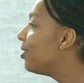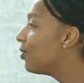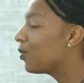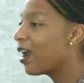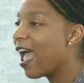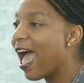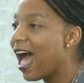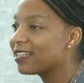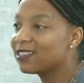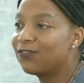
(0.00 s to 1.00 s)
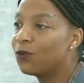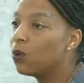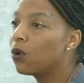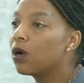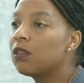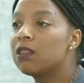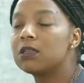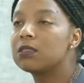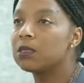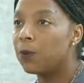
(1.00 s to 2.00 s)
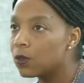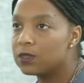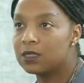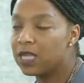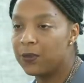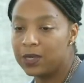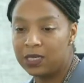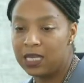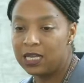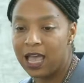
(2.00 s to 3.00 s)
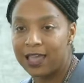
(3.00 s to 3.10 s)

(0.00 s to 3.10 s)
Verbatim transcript: to sort of ask for the supports that they would need,